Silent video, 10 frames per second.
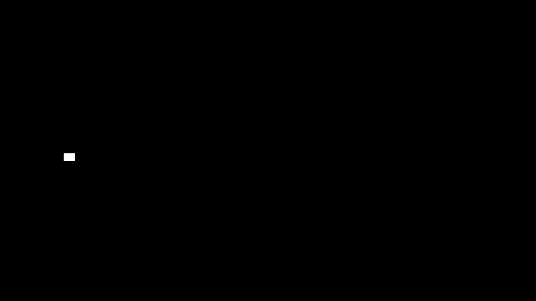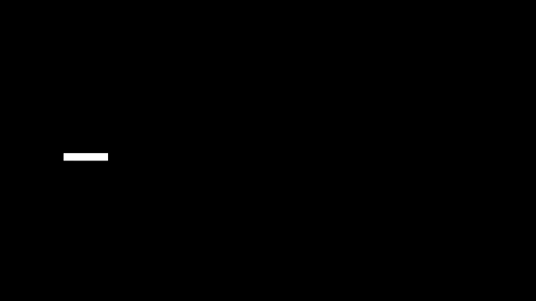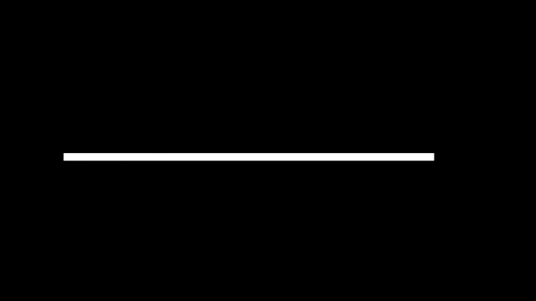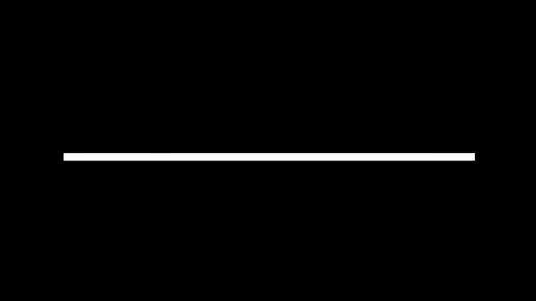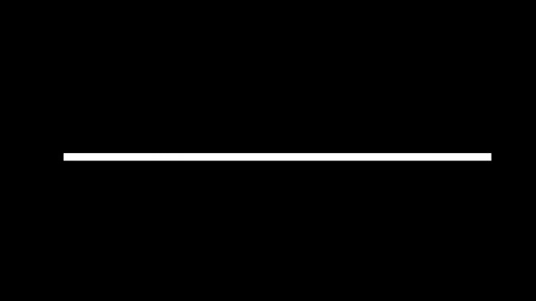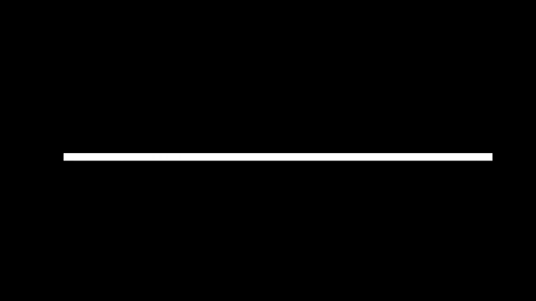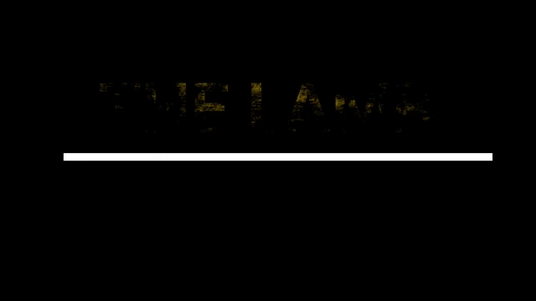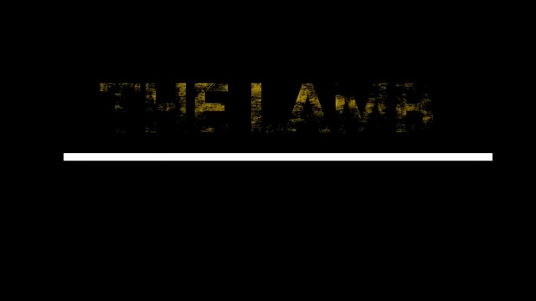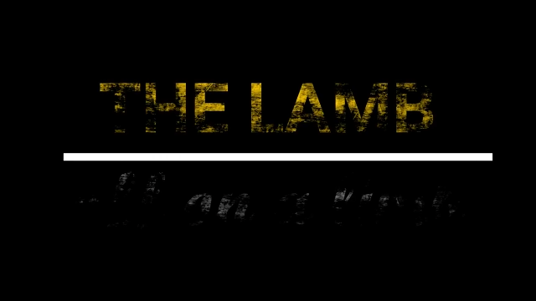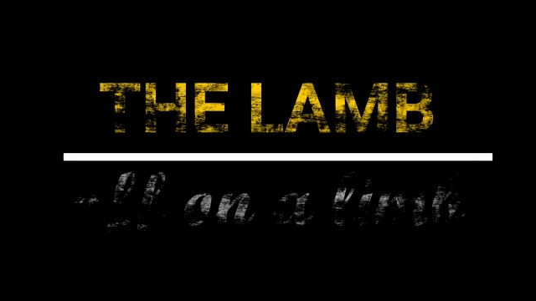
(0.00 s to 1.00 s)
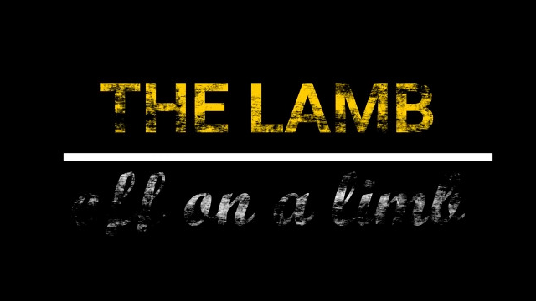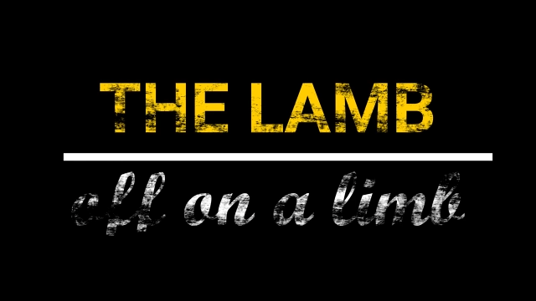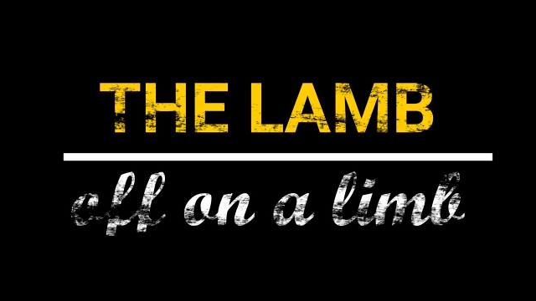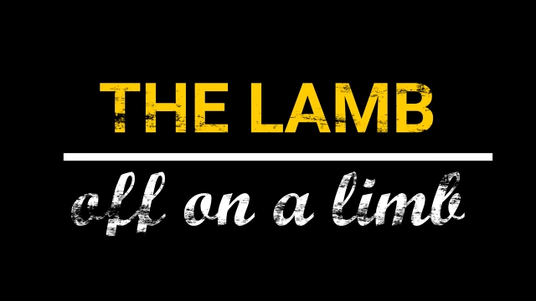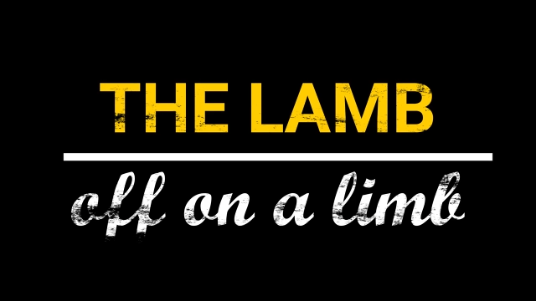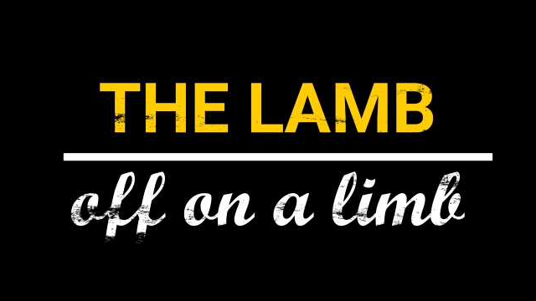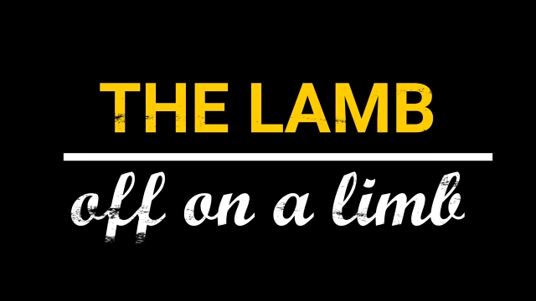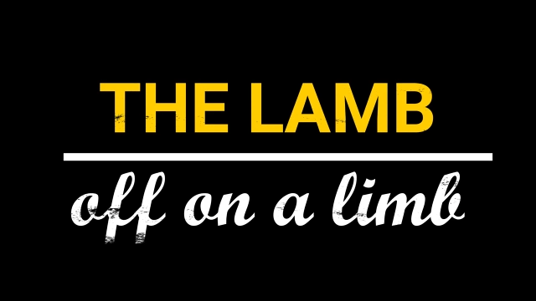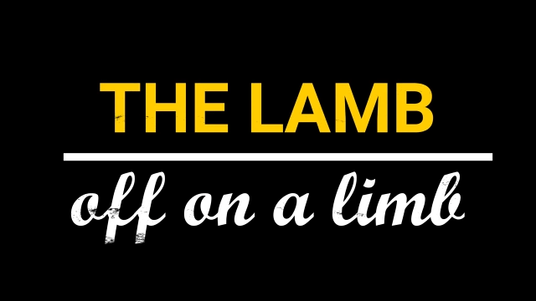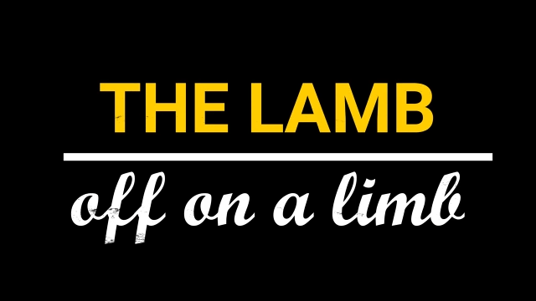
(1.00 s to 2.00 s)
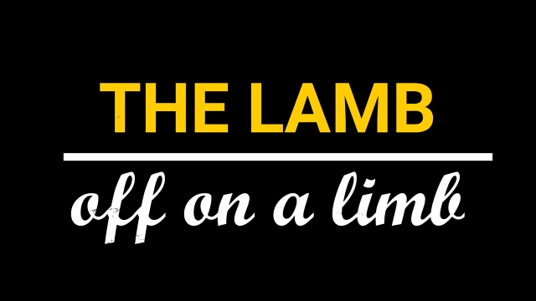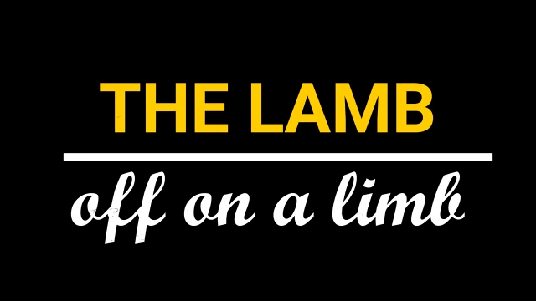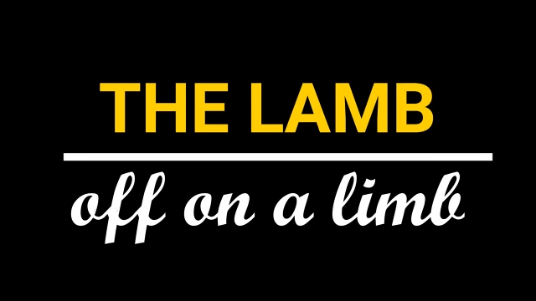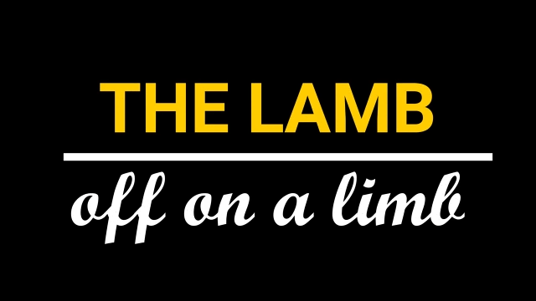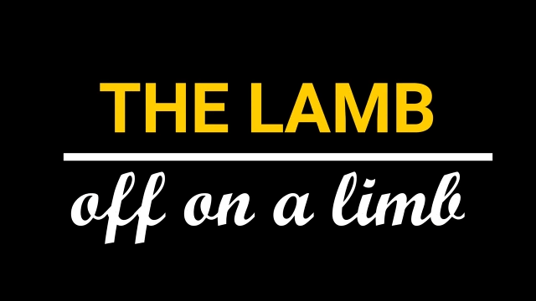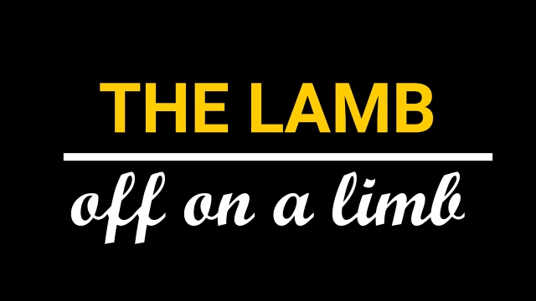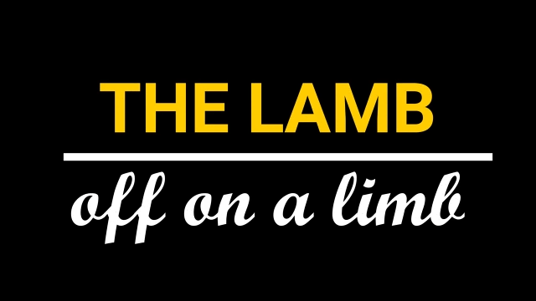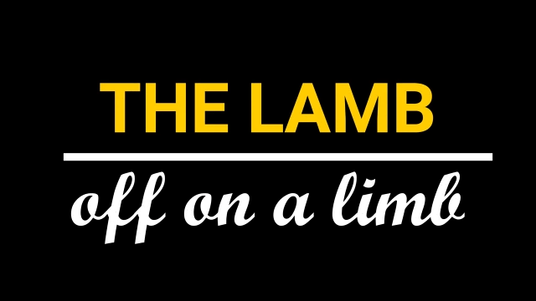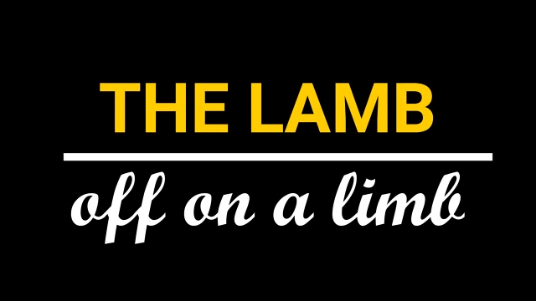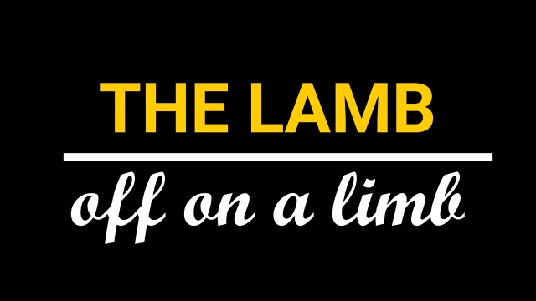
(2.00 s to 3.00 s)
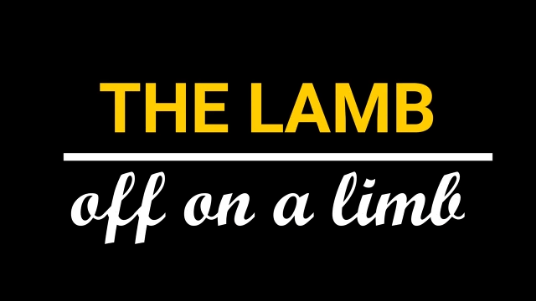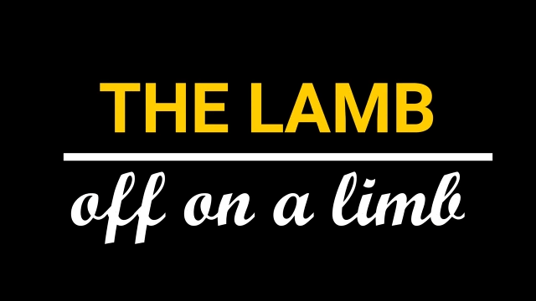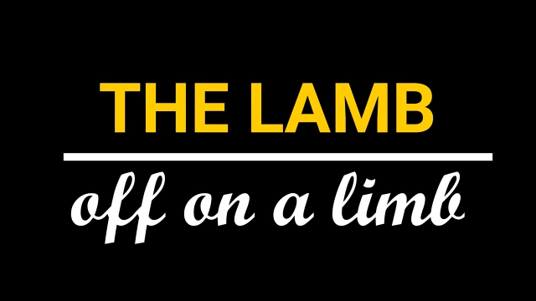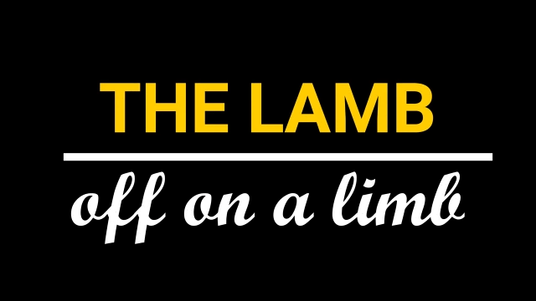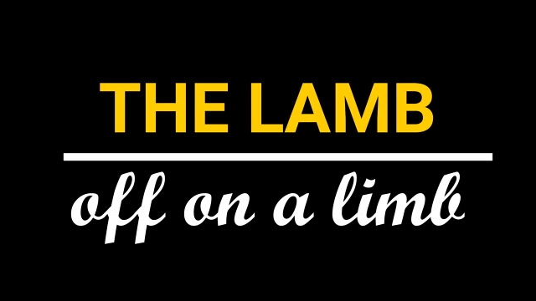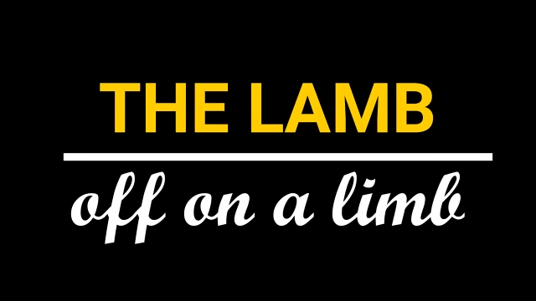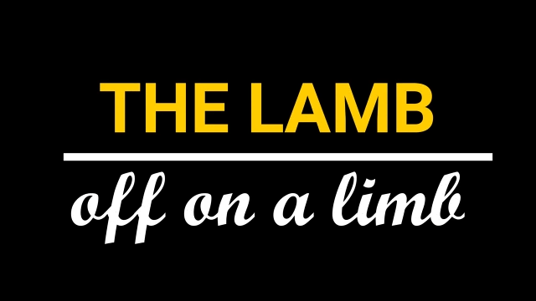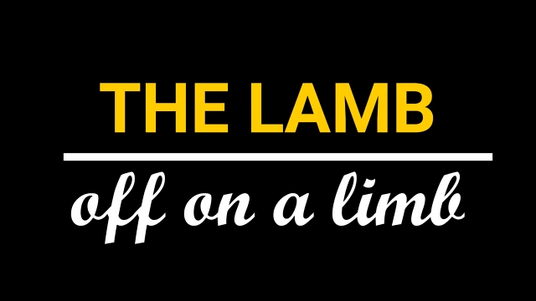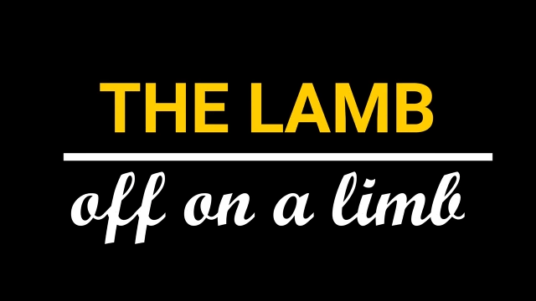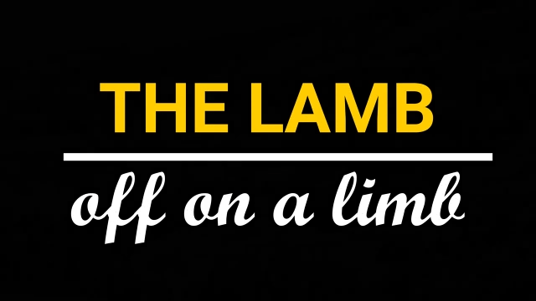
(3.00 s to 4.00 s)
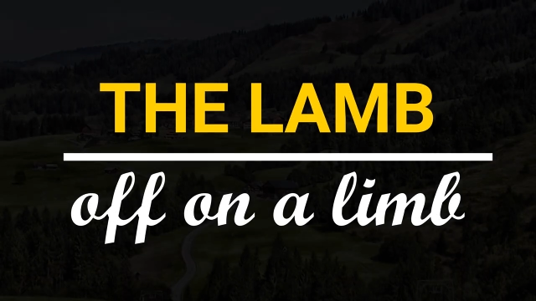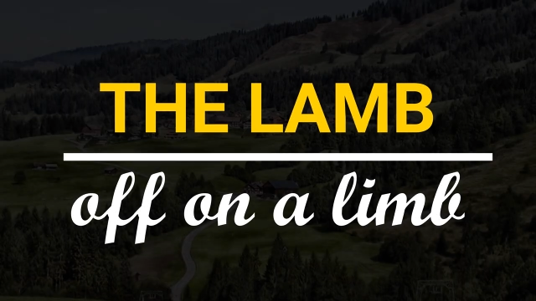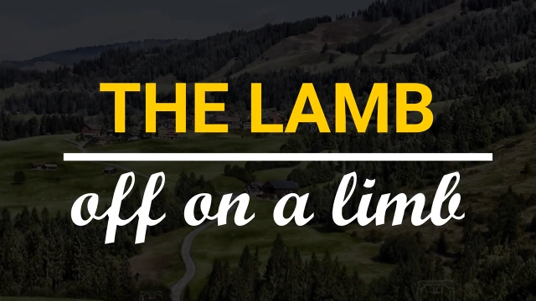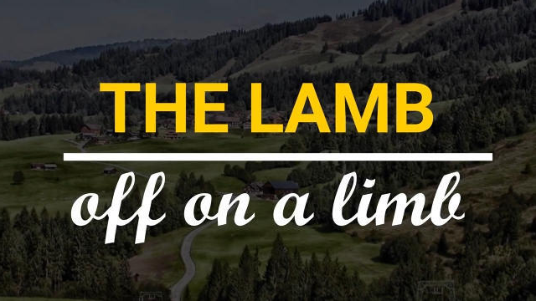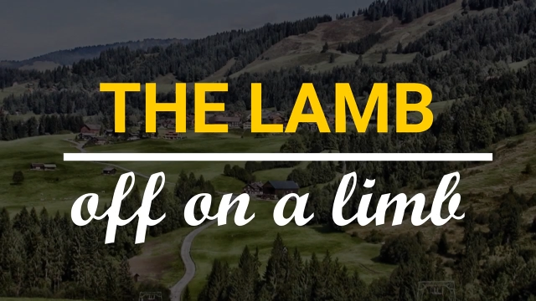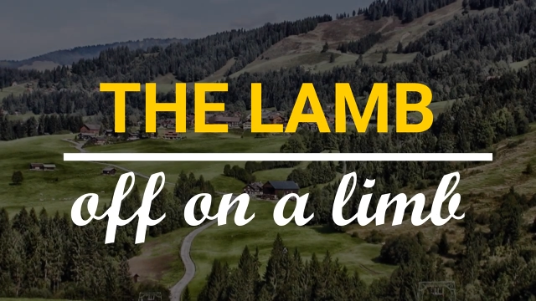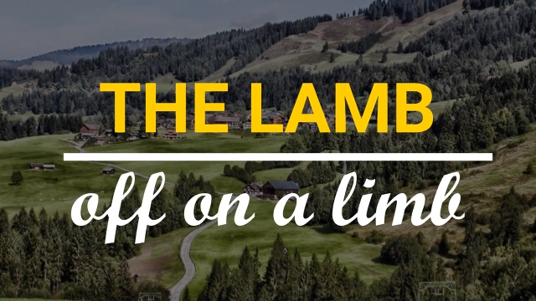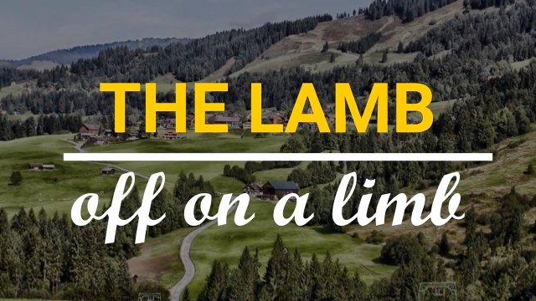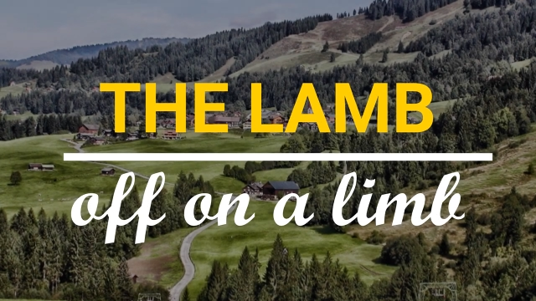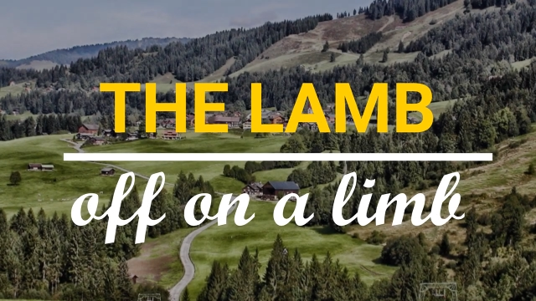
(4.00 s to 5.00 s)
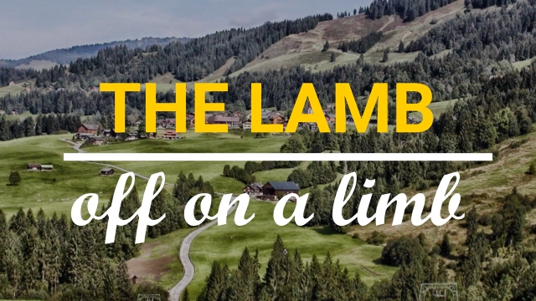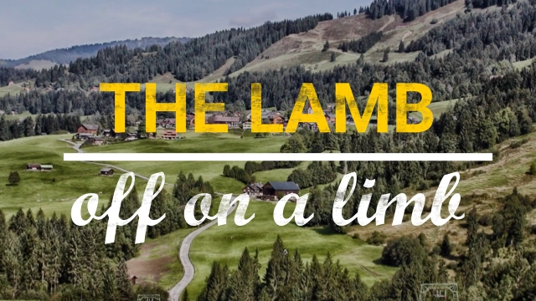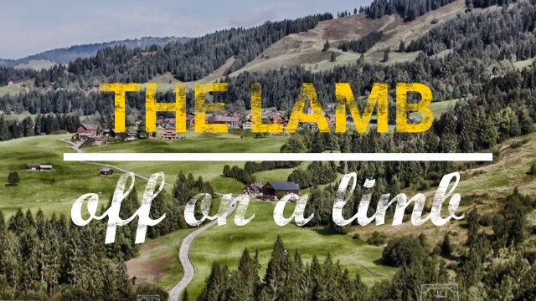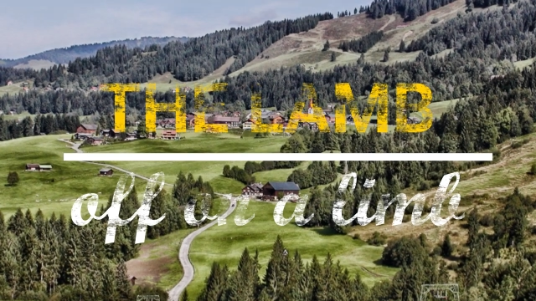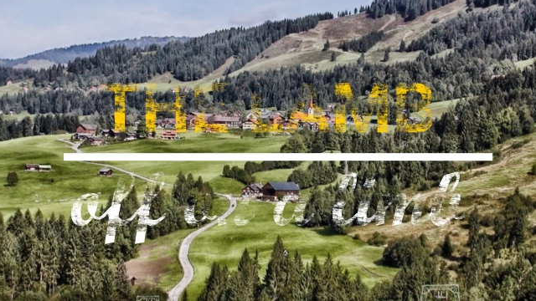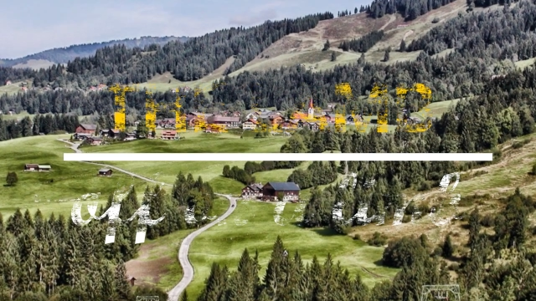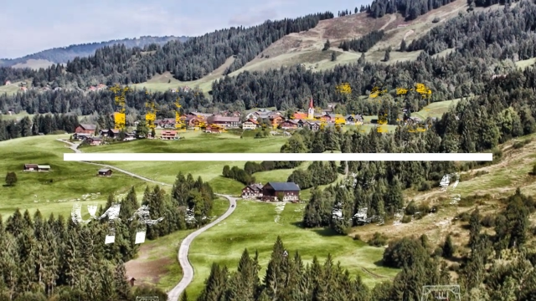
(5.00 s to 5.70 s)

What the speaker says: Nobody's mouth can be seen.